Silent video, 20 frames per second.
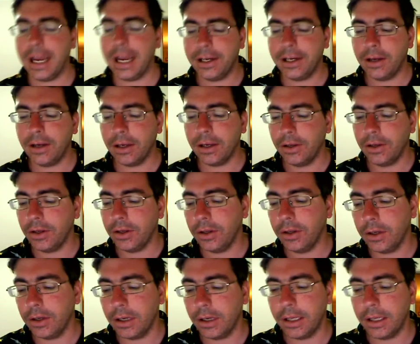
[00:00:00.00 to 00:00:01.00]

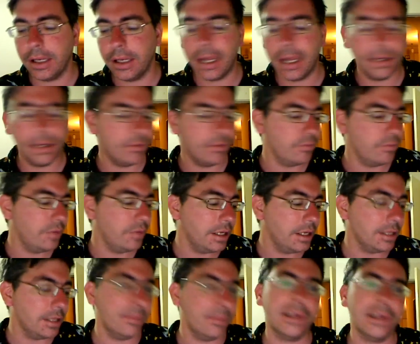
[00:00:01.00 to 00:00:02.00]
and
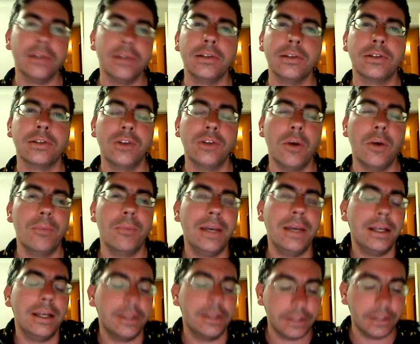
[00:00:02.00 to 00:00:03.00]
really, because it's not
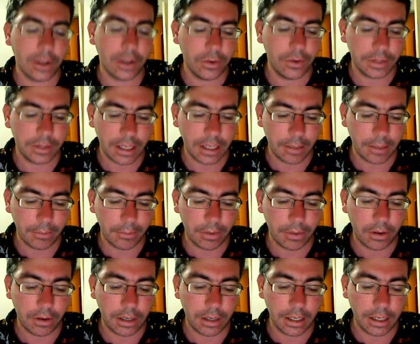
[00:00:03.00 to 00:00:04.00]
being soaked up
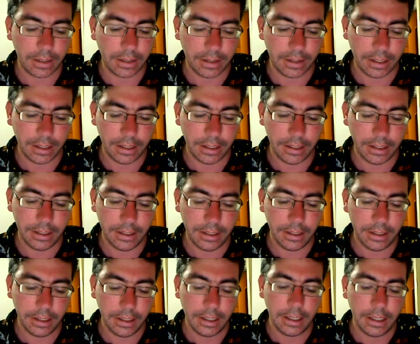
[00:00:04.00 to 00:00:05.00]
by
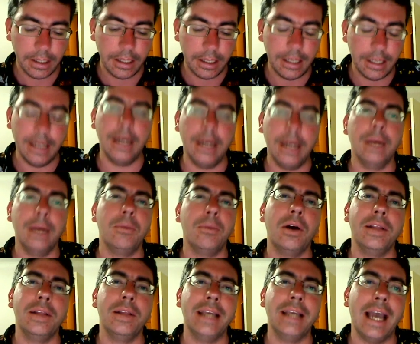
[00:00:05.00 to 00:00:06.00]
the
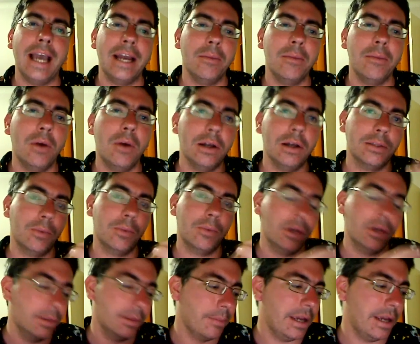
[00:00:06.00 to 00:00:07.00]
atomizer,
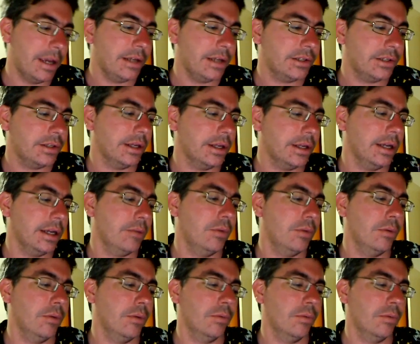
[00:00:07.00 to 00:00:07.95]
by the mesh there,